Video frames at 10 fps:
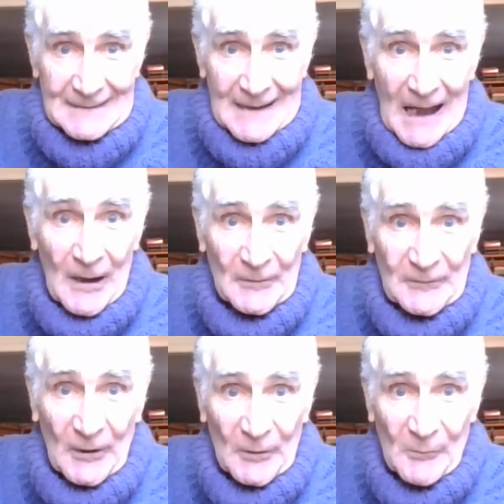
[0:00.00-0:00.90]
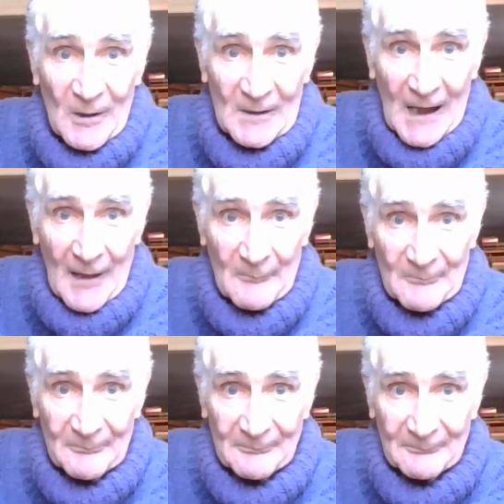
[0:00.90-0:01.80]
Our turn will come,
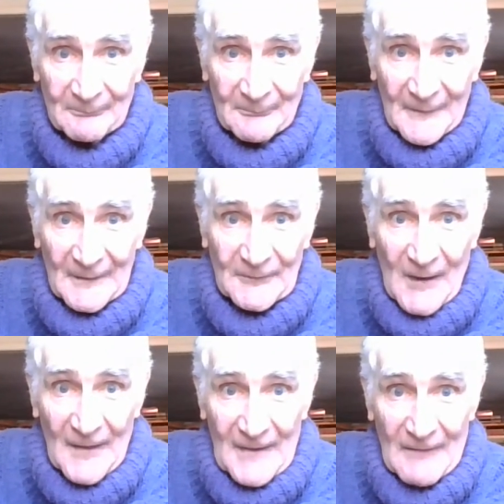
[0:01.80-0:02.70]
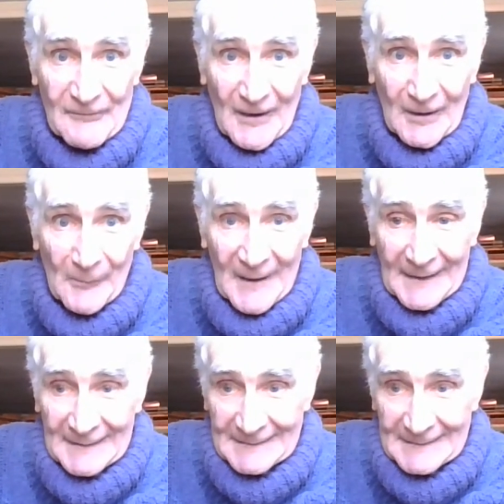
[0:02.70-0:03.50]
and it's not that far away.